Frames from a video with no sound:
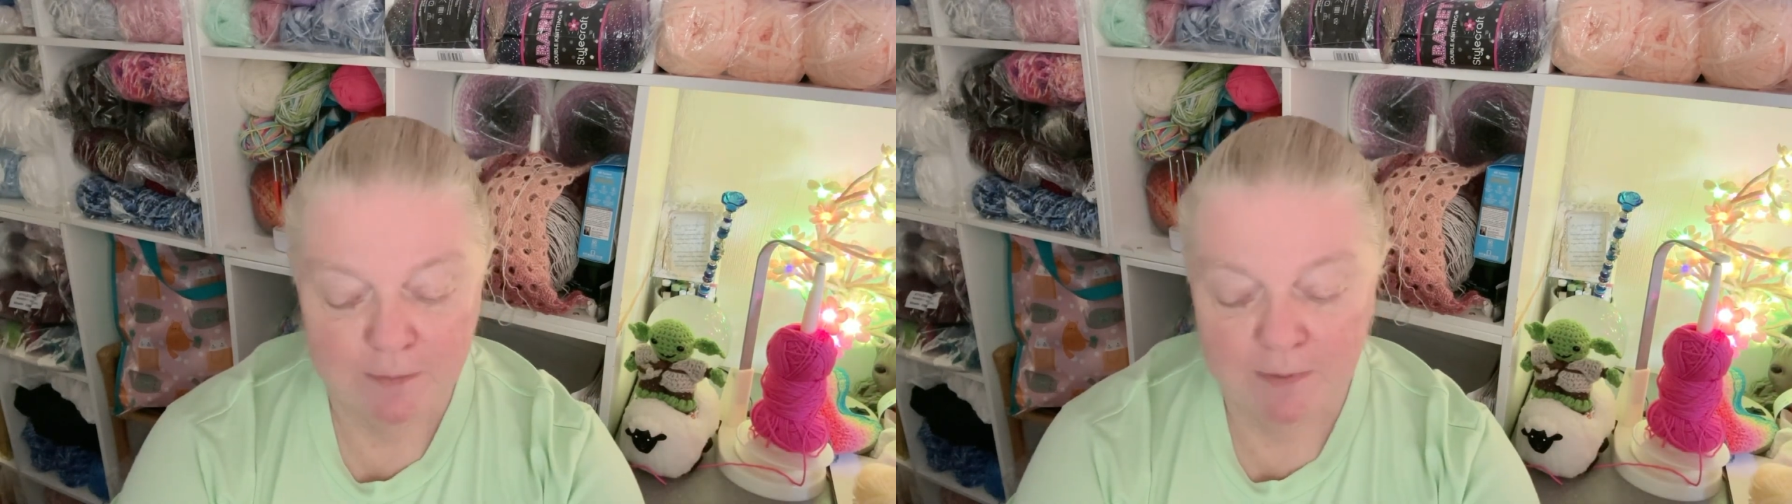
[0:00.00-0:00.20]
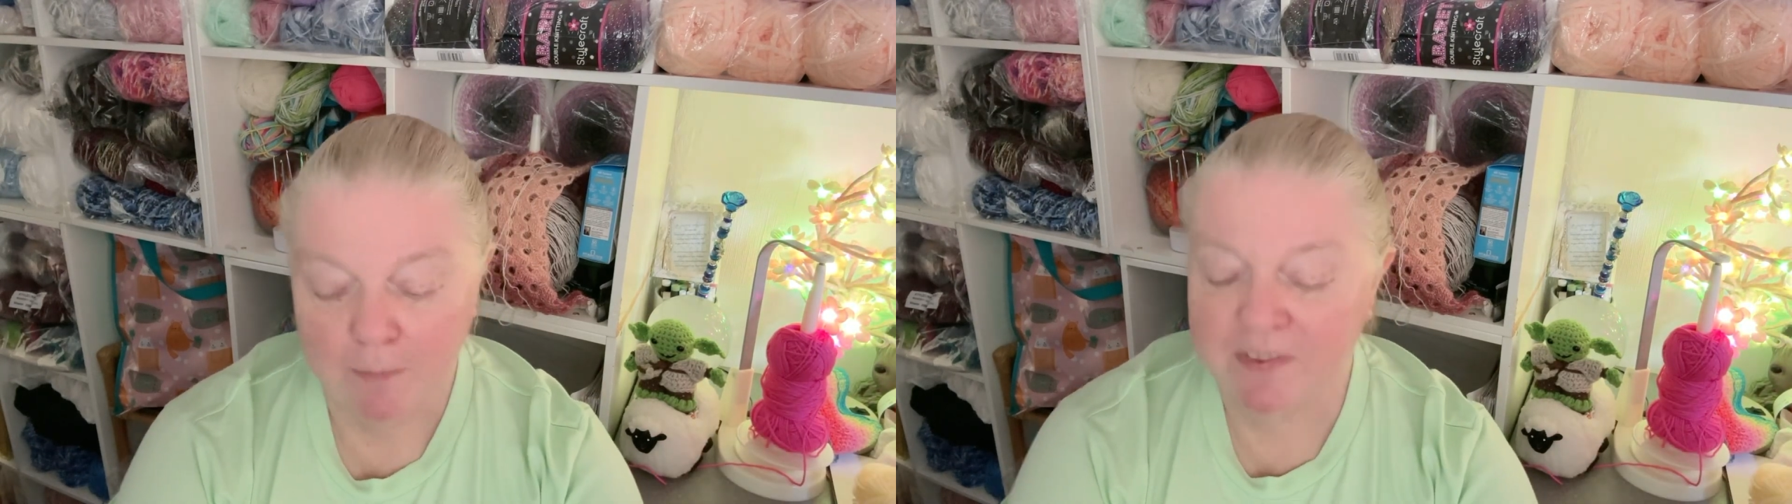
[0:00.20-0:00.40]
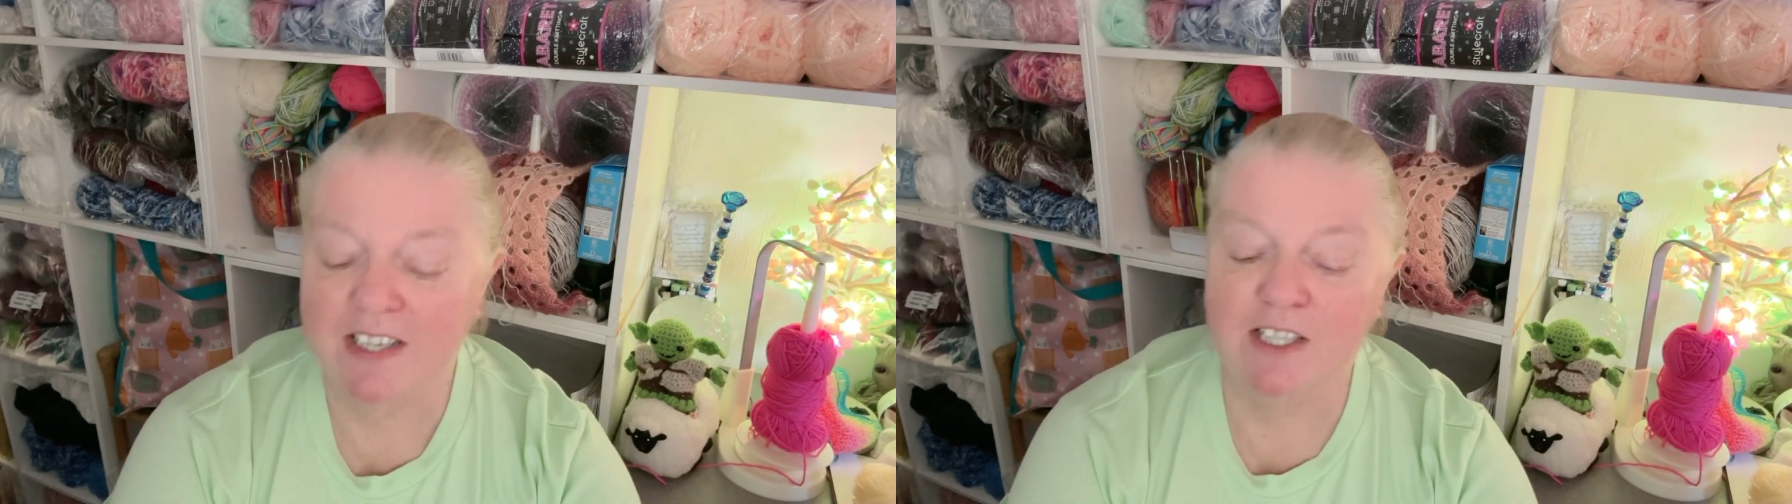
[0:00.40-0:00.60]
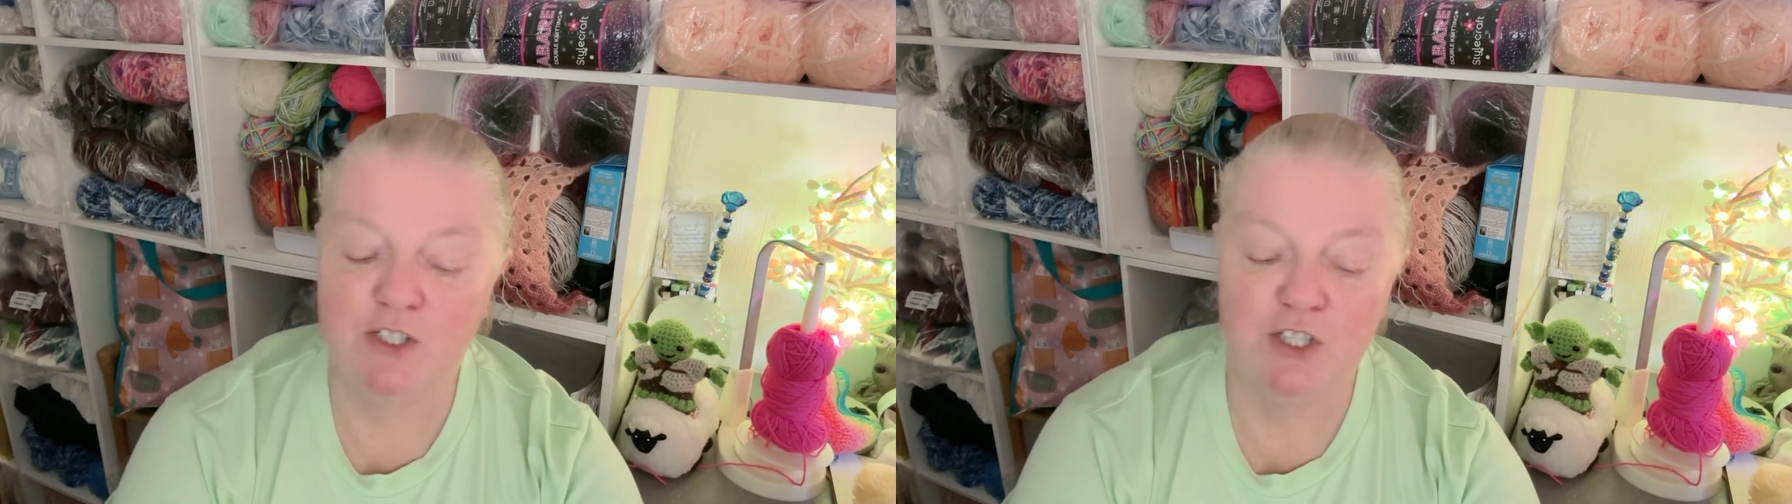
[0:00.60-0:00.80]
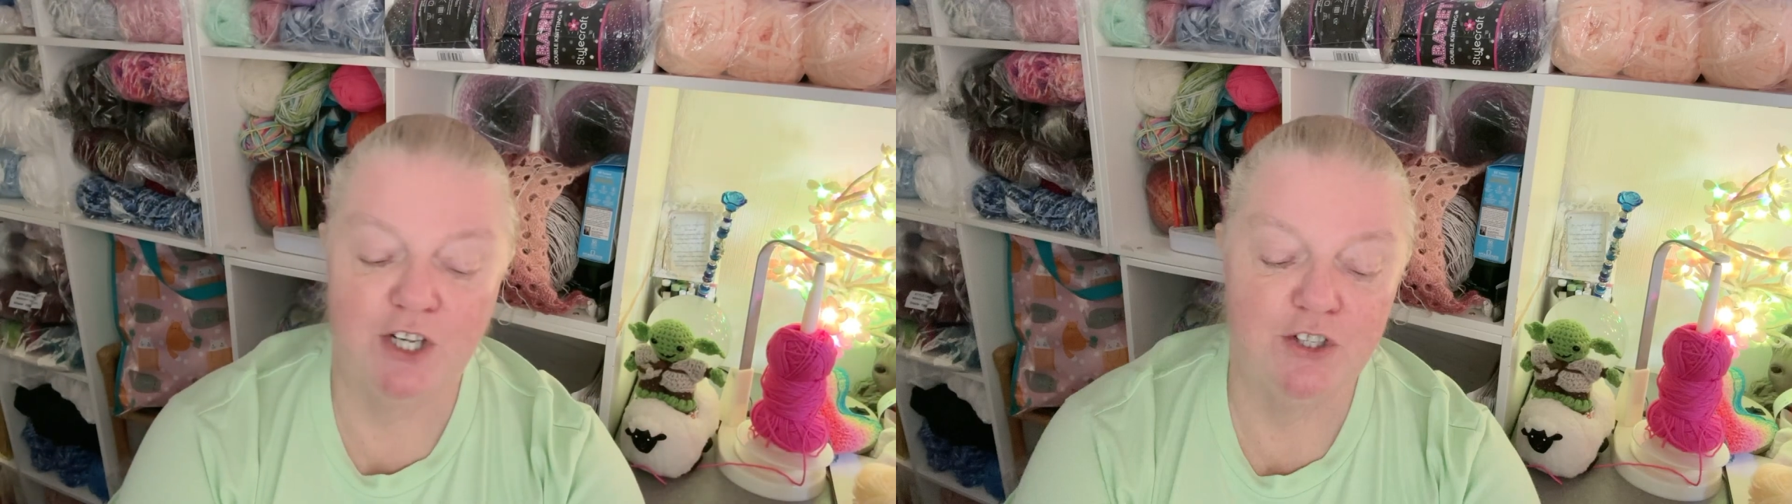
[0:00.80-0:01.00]
I'm thinking of
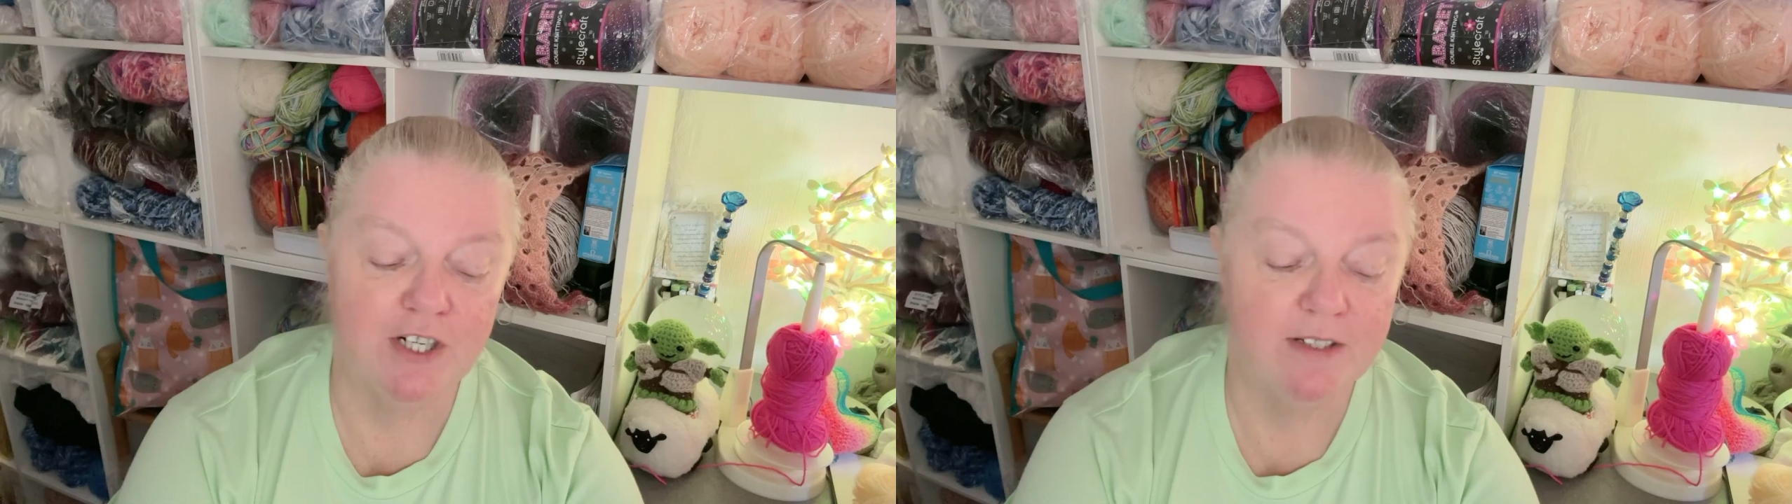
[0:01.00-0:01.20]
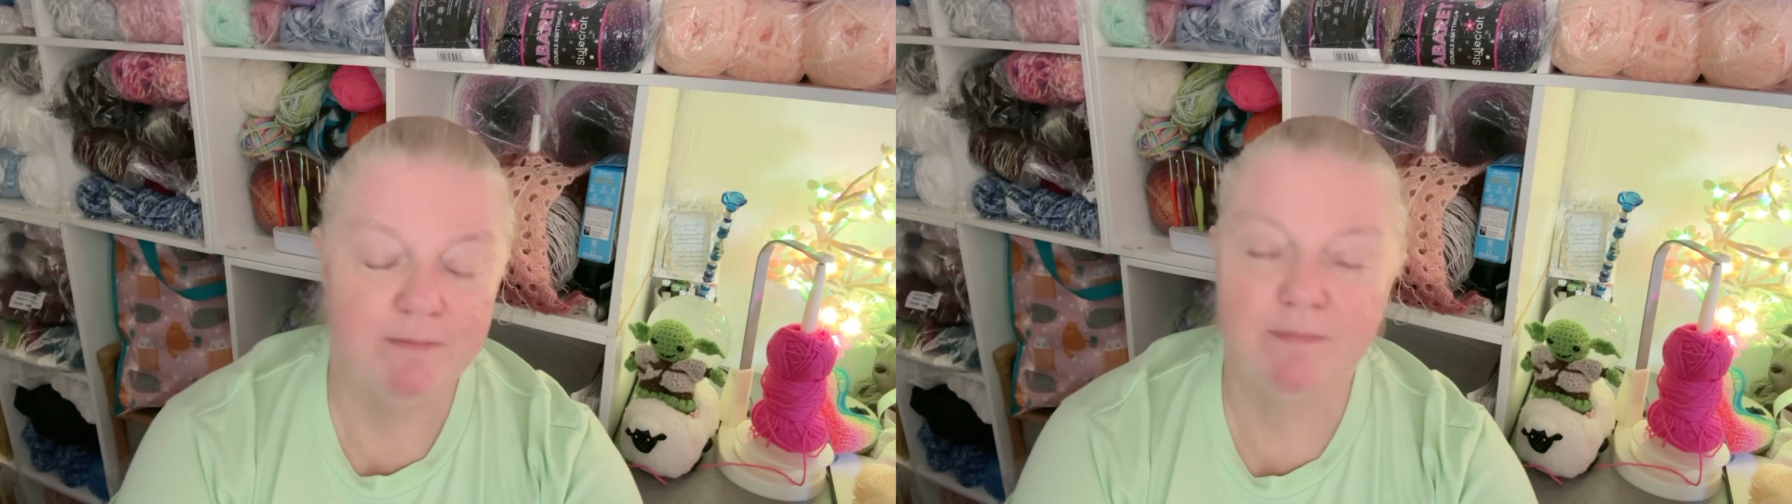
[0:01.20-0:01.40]
changing it.